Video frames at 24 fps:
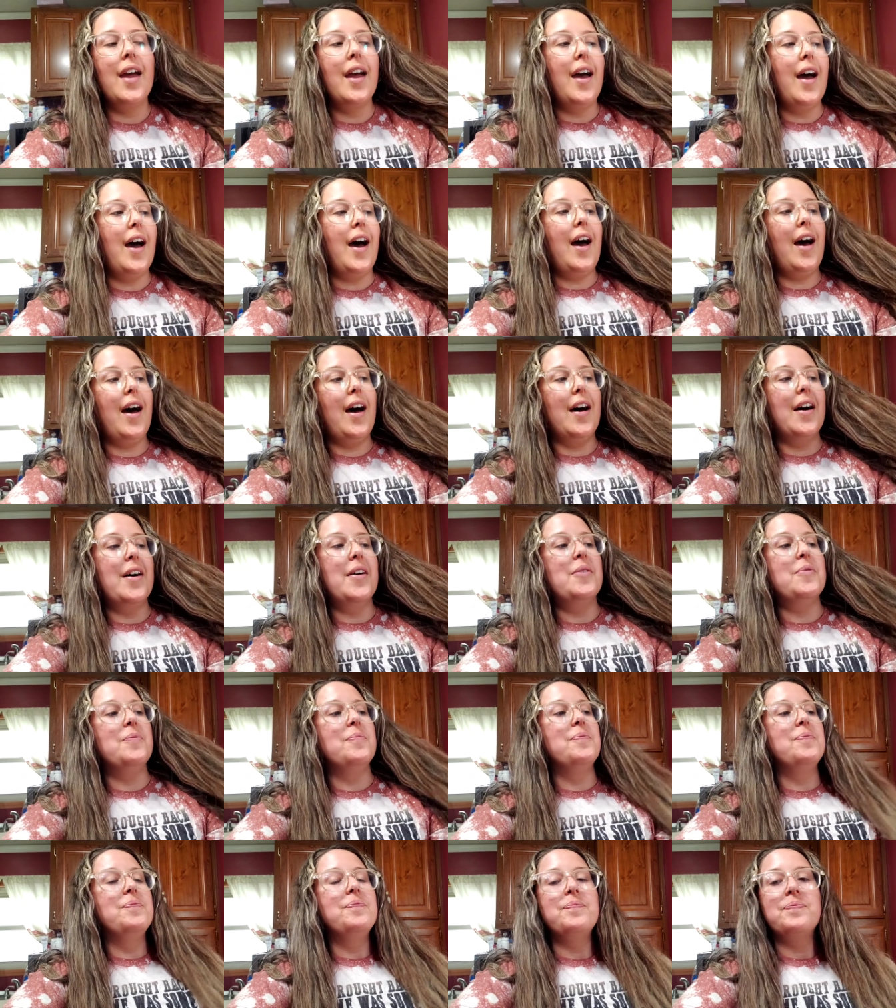
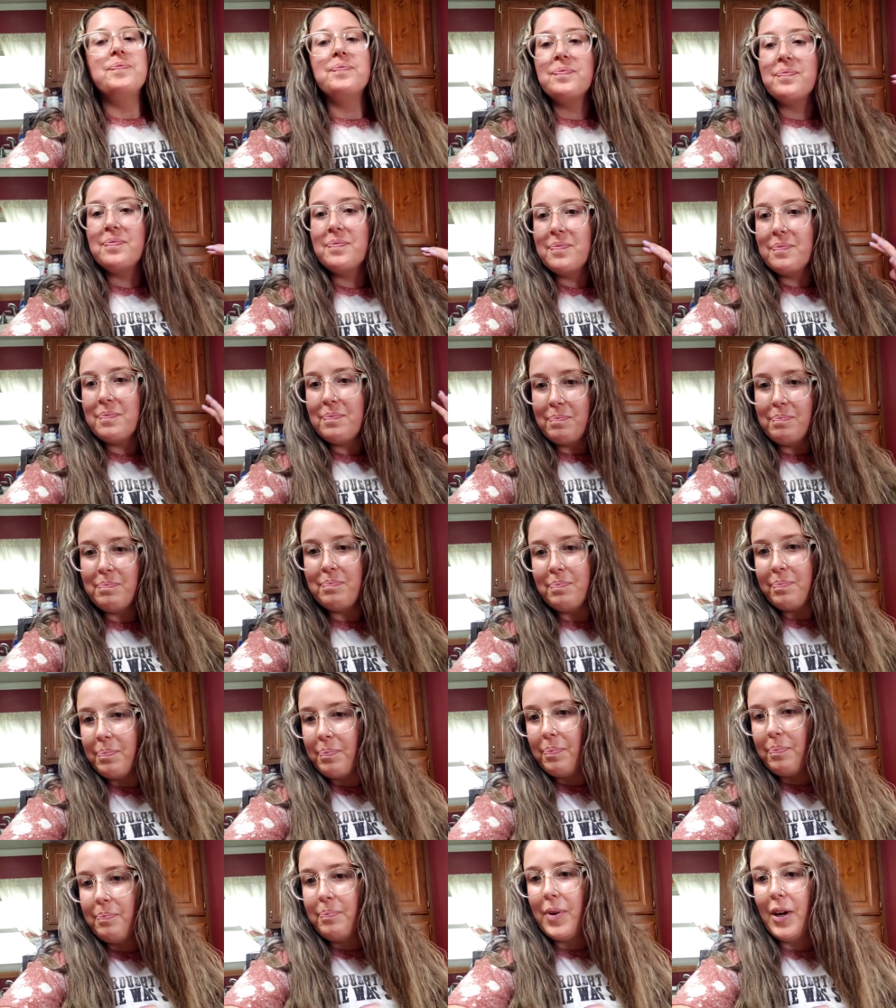Um,
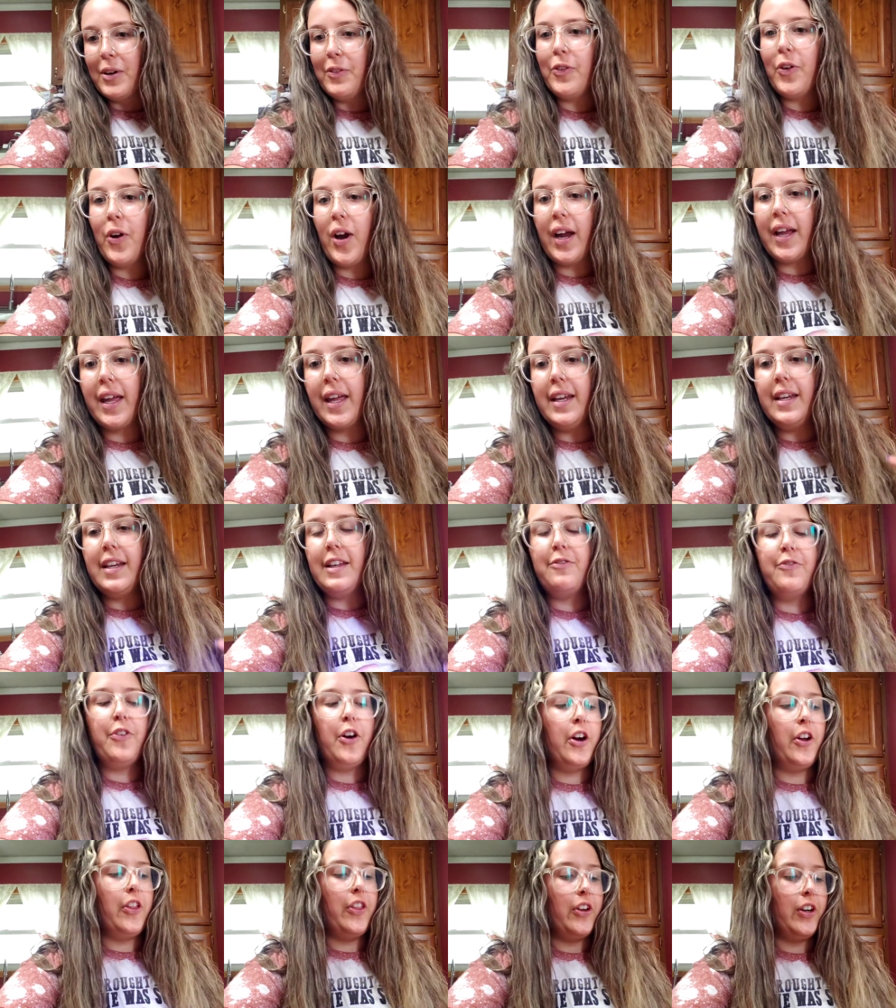before I get any
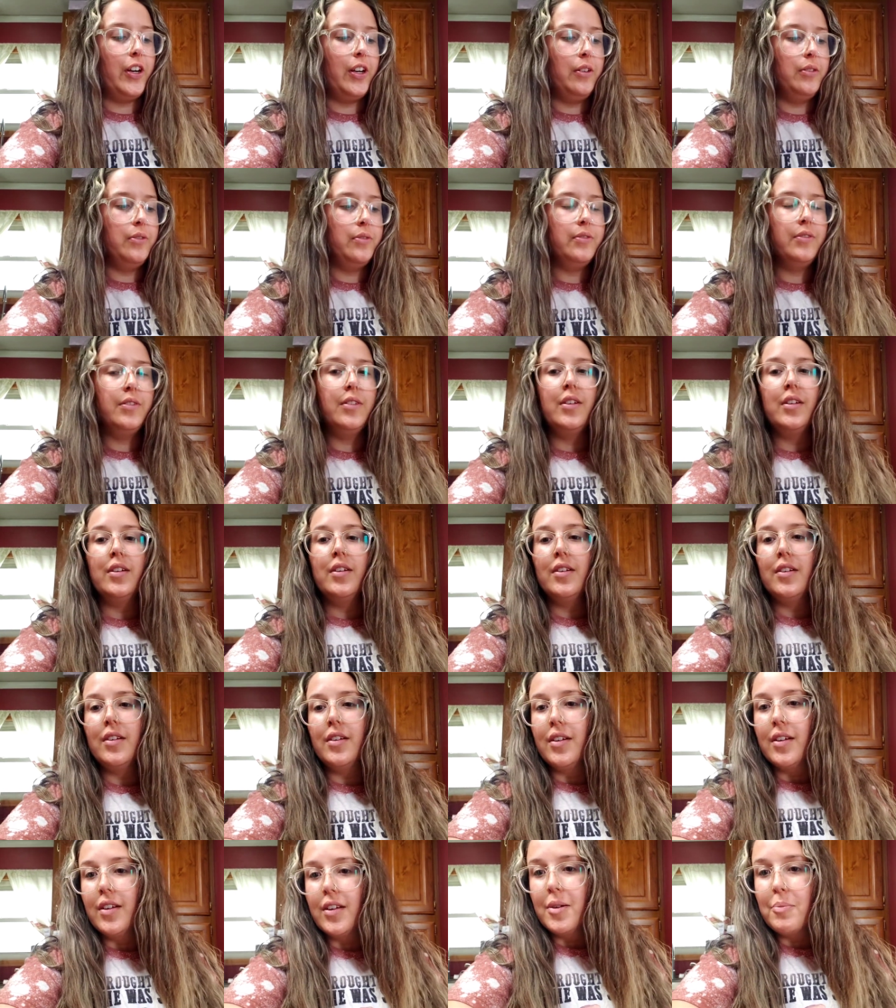farther,
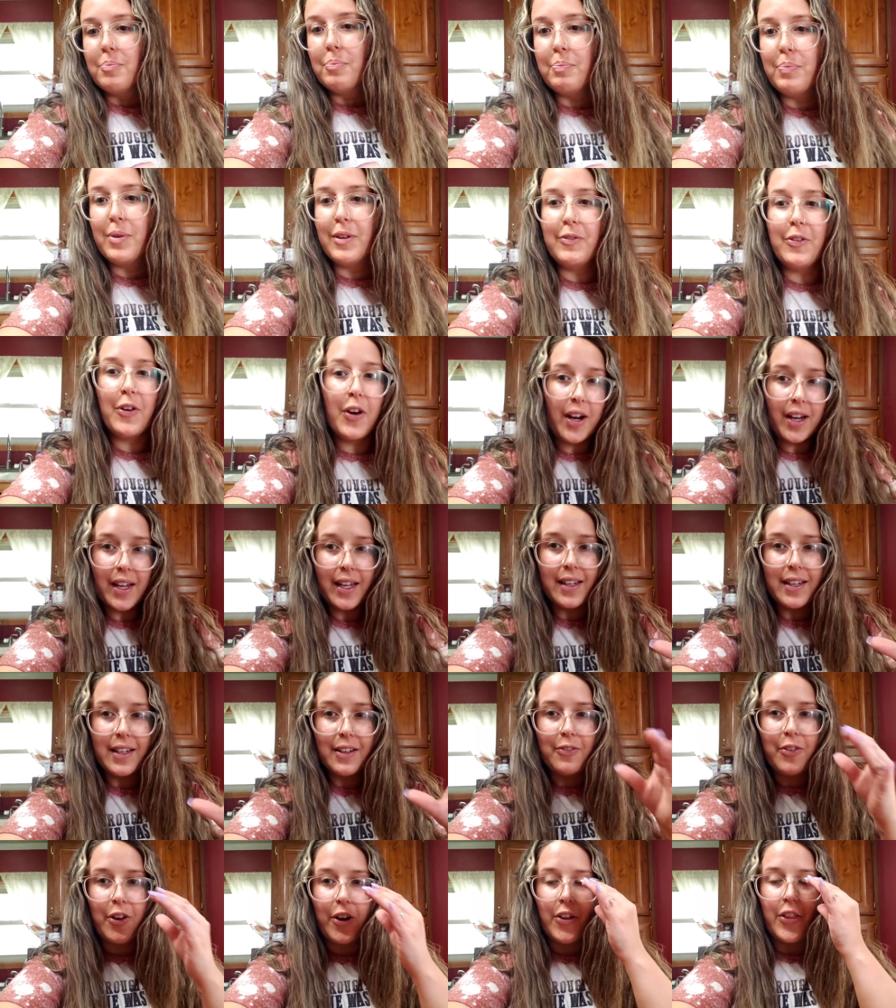before I get any
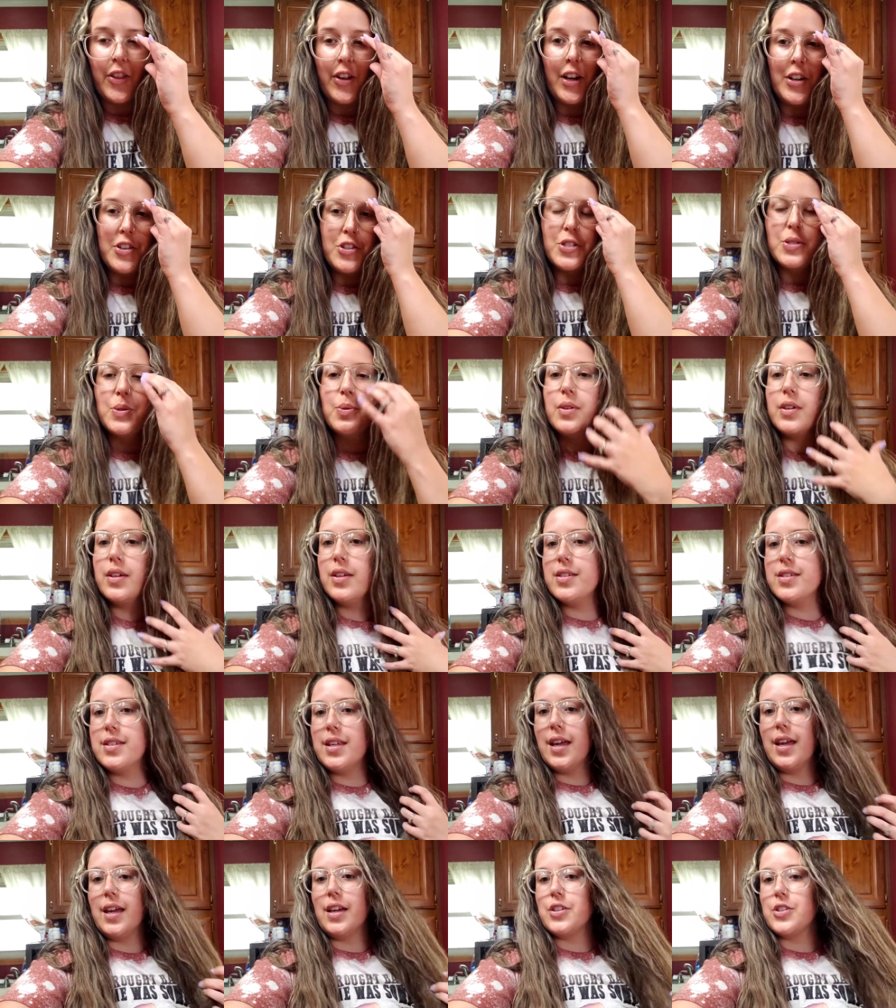farther, I just wanted to
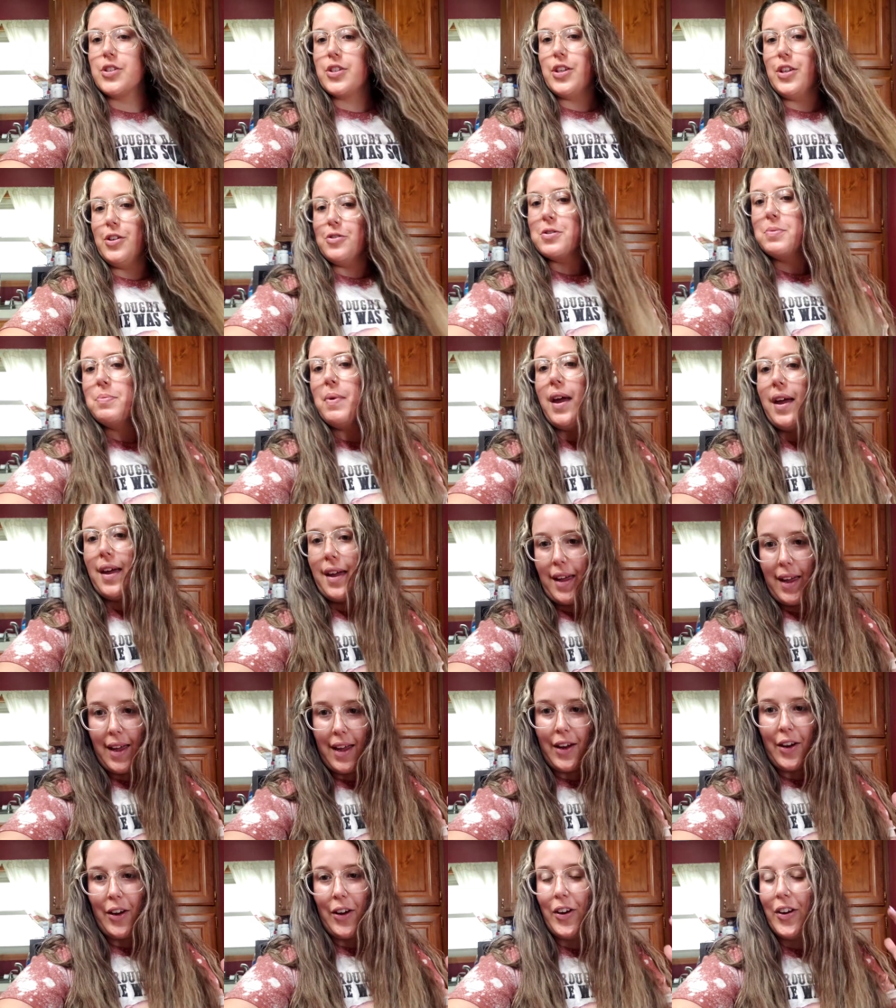say excuse my
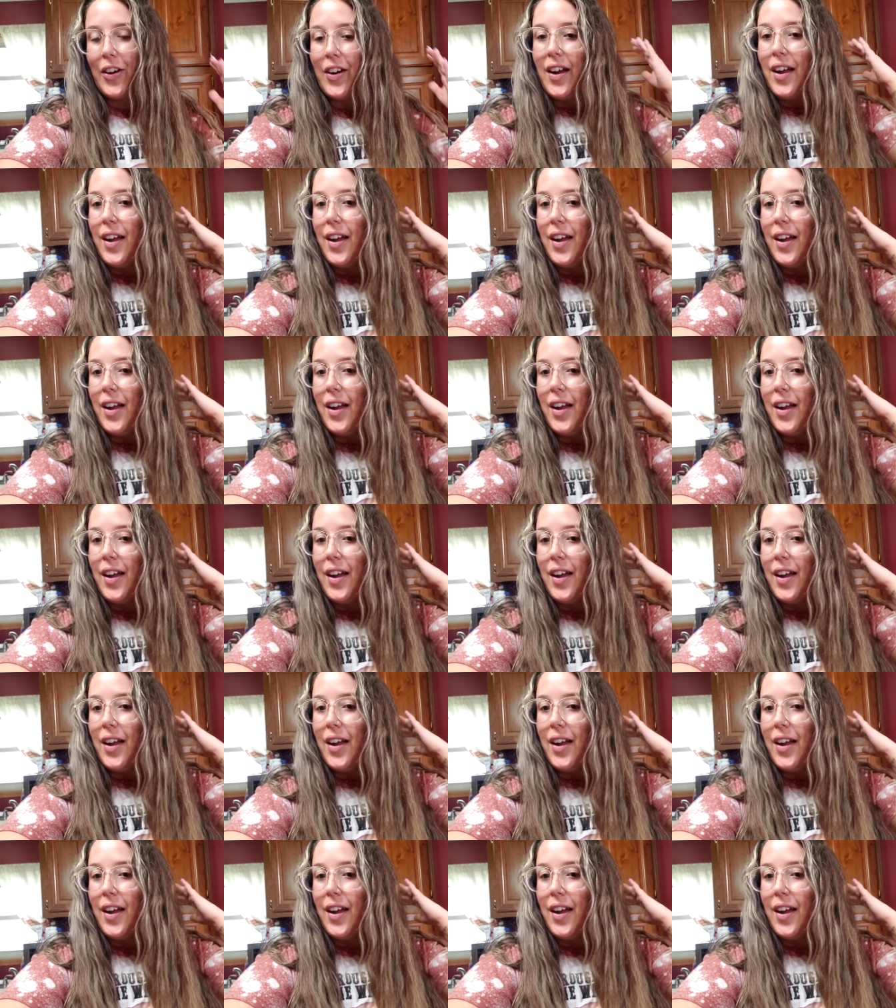hair.